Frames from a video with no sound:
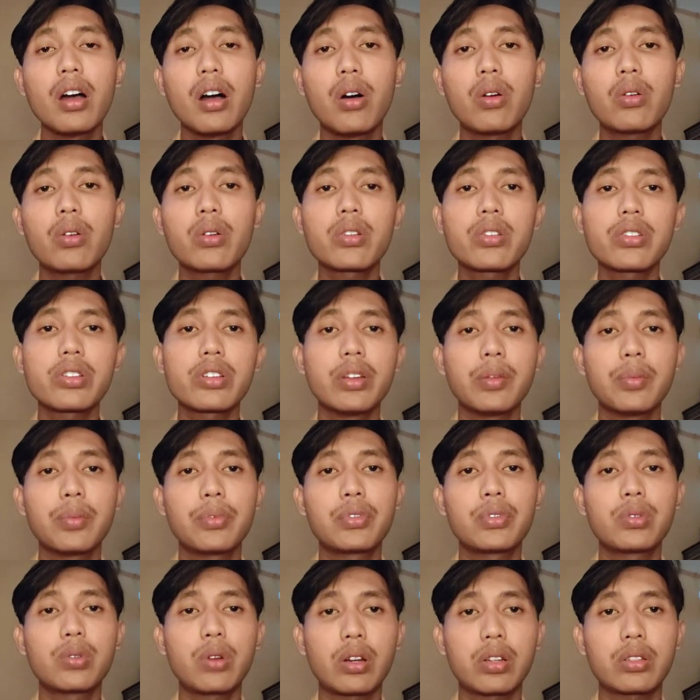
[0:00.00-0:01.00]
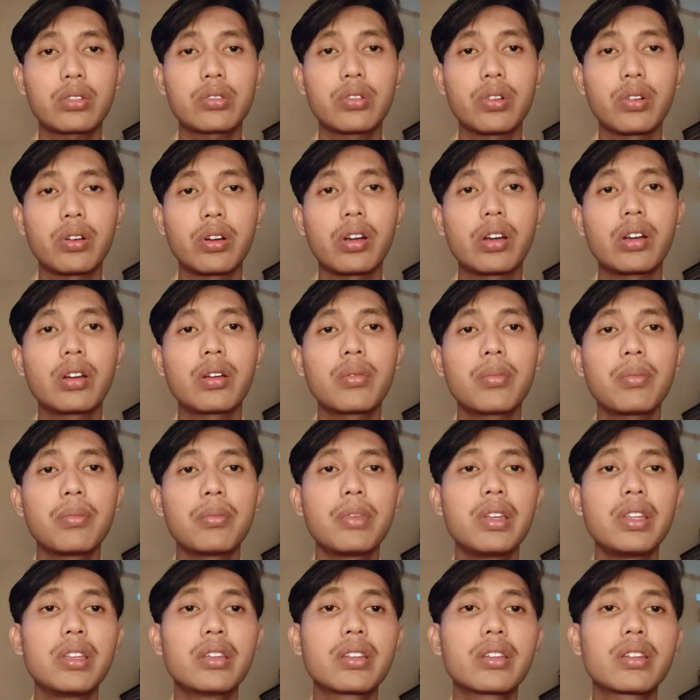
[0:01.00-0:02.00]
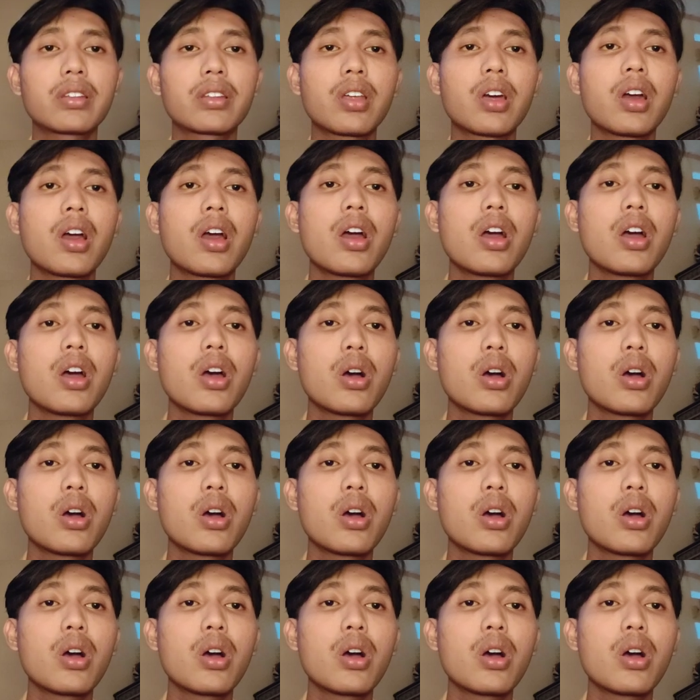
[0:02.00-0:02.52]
Ownership structure means